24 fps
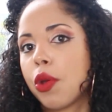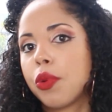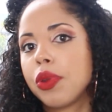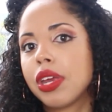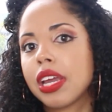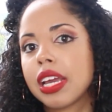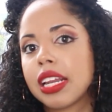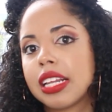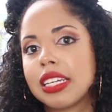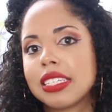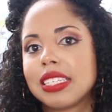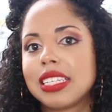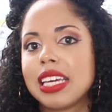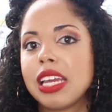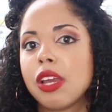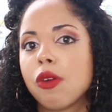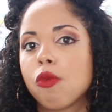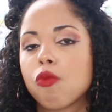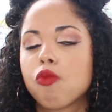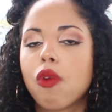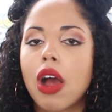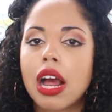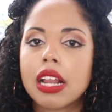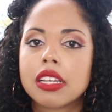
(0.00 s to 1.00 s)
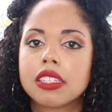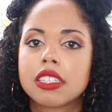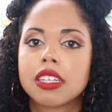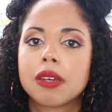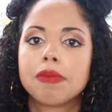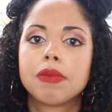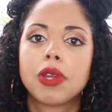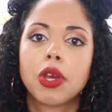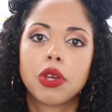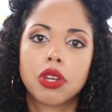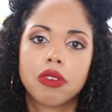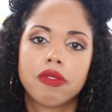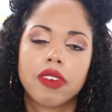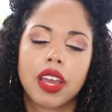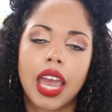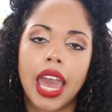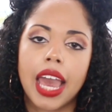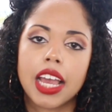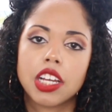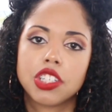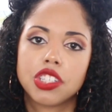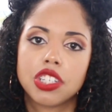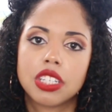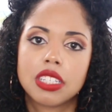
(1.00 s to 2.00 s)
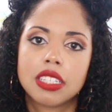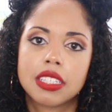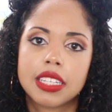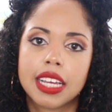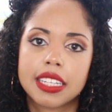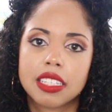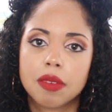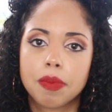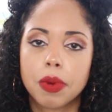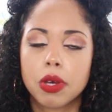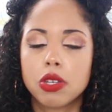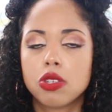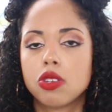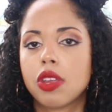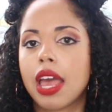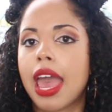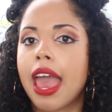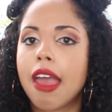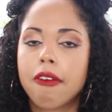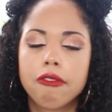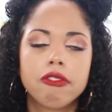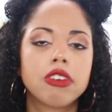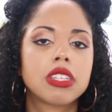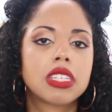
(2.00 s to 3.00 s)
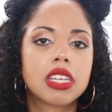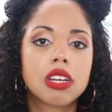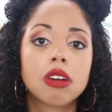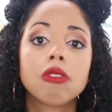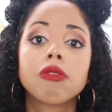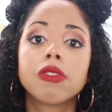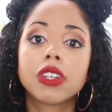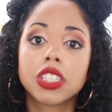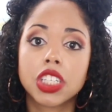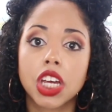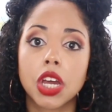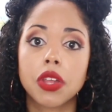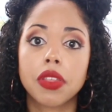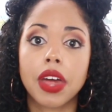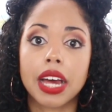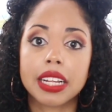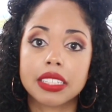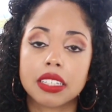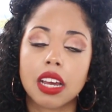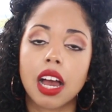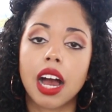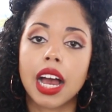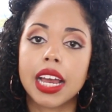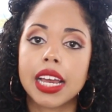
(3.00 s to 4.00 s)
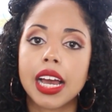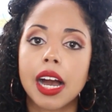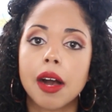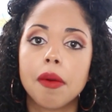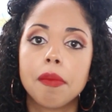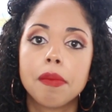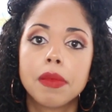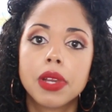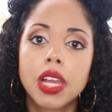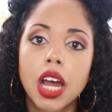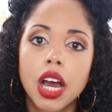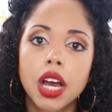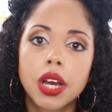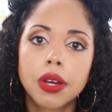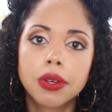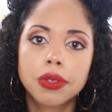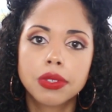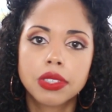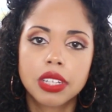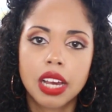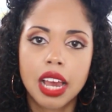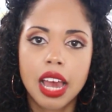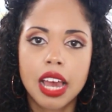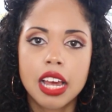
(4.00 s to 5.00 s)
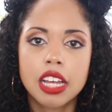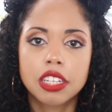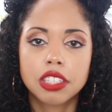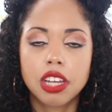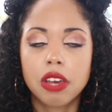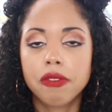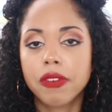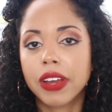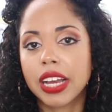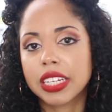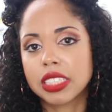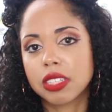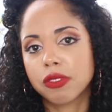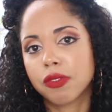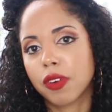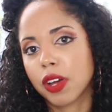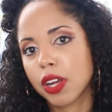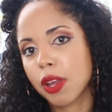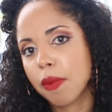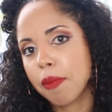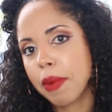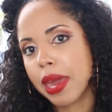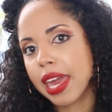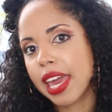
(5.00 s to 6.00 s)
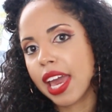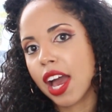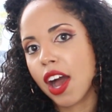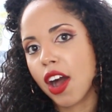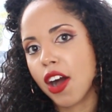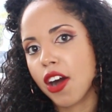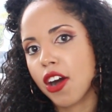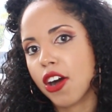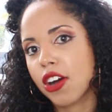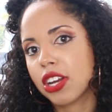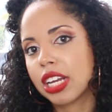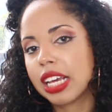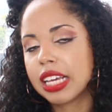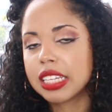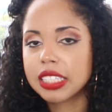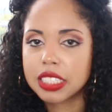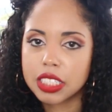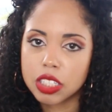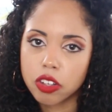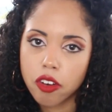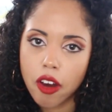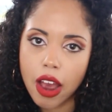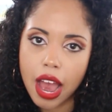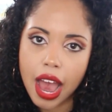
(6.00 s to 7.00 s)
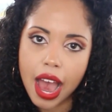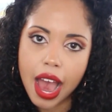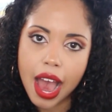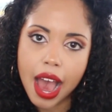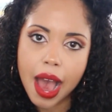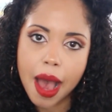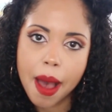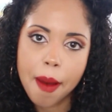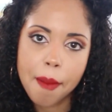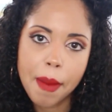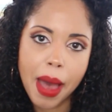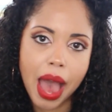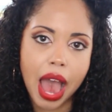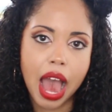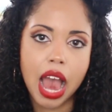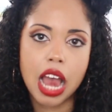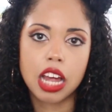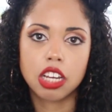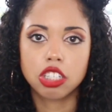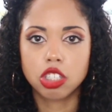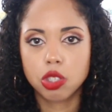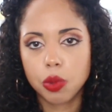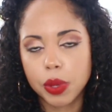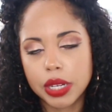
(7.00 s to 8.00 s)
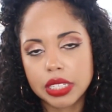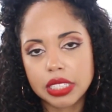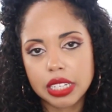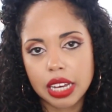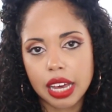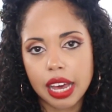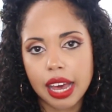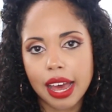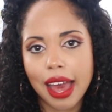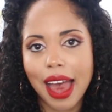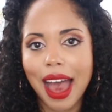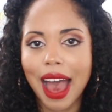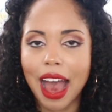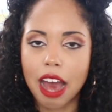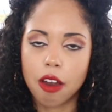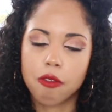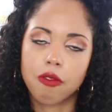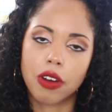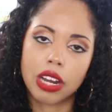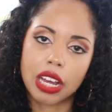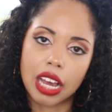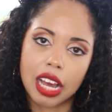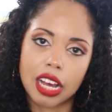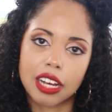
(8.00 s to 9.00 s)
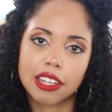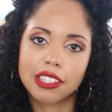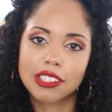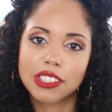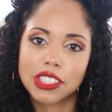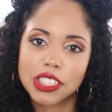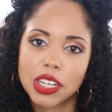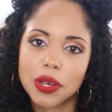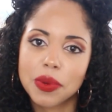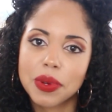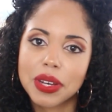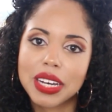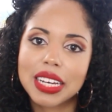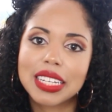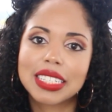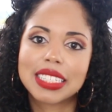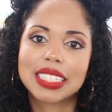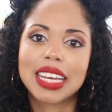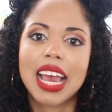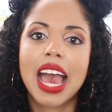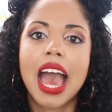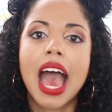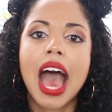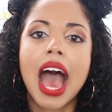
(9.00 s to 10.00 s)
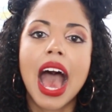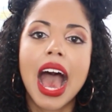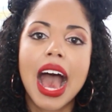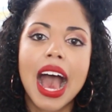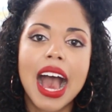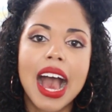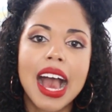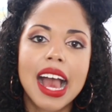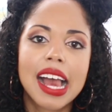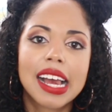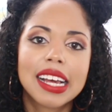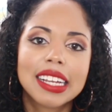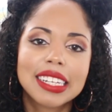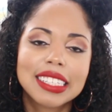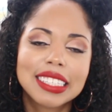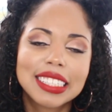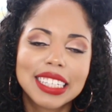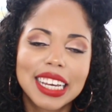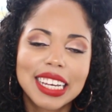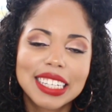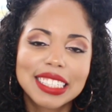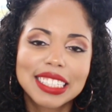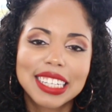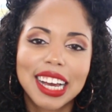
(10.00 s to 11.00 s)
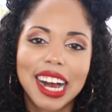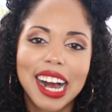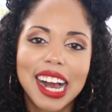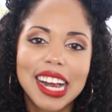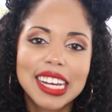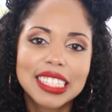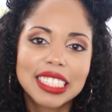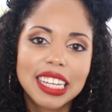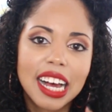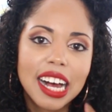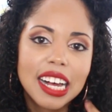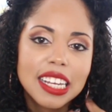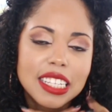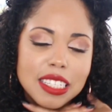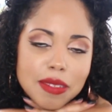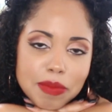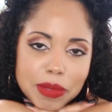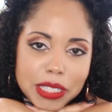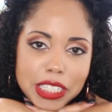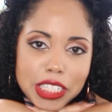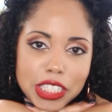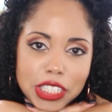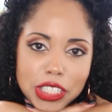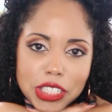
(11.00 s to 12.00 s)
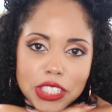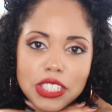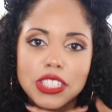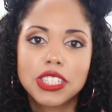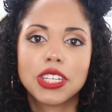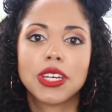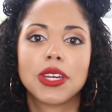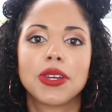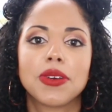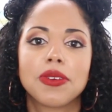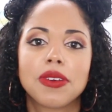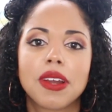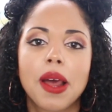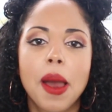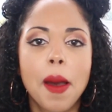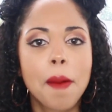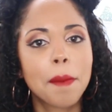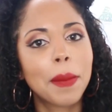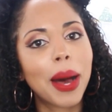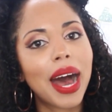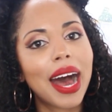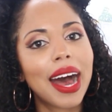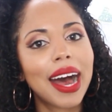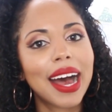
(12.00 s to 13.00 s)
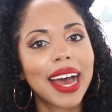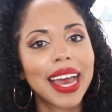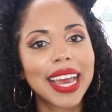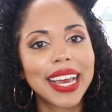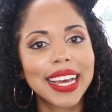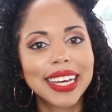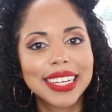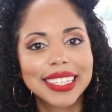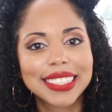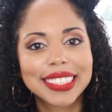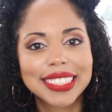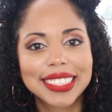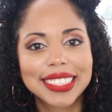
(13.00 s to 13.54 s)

you're only going to see random notifications as opposed to every single video that I upload. Don't forget to follow me on Instagram and Twitter at Raquel Stewart. And yes, guys, I'll speak to you soon. Bye.